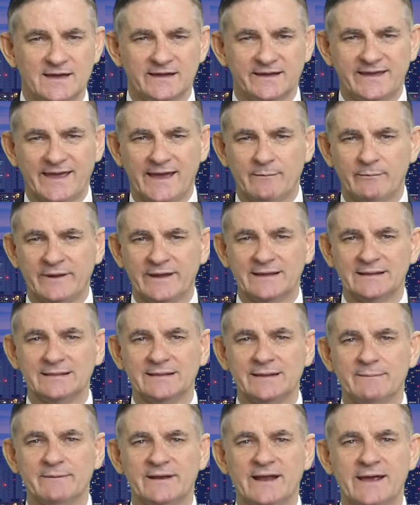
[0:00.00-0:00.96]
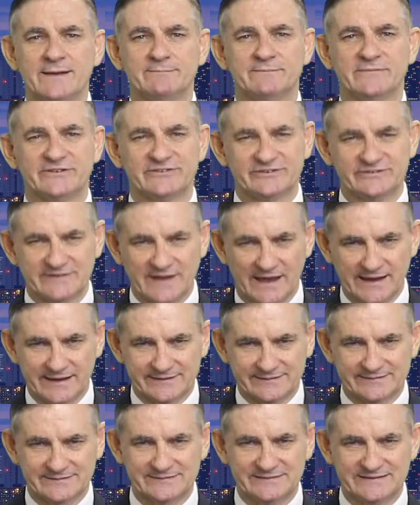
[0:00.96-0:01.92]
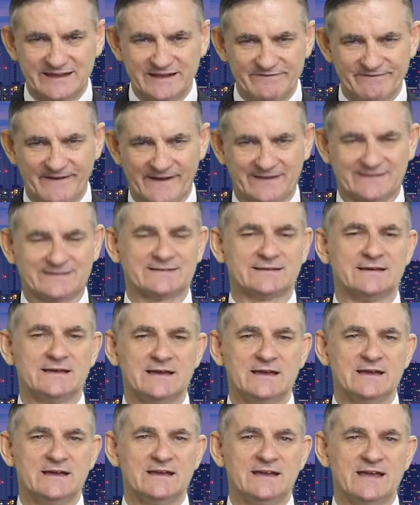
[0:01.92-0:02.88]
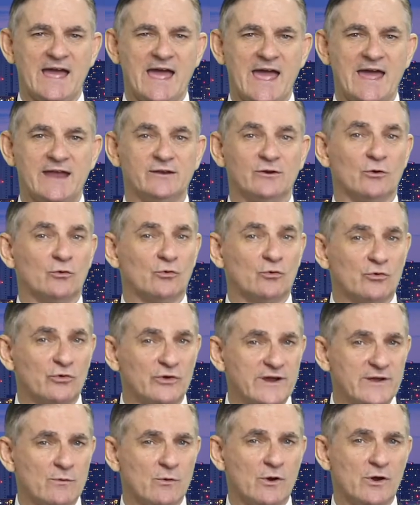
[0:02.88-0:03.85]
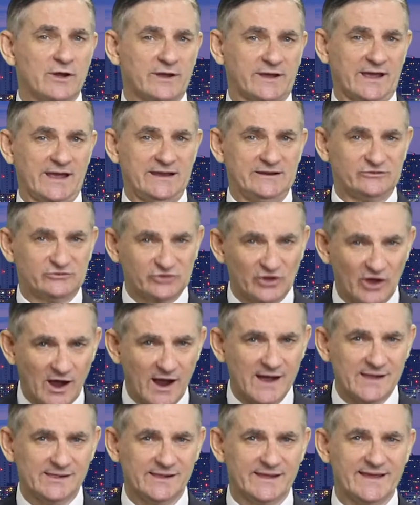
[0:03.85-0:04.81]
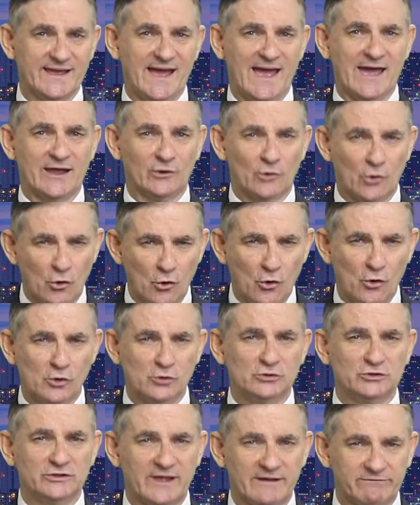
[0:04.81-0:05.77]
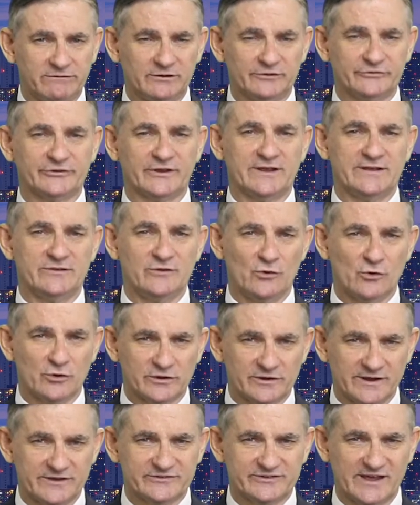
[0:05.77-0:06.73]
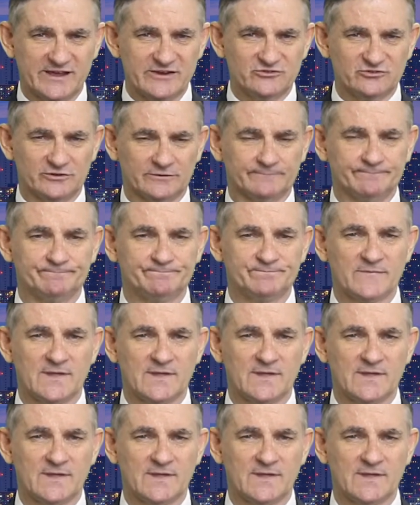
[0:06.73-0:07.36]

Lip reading: Can we eliminate mistakes, defects, and rework entirely at all levels in the organization?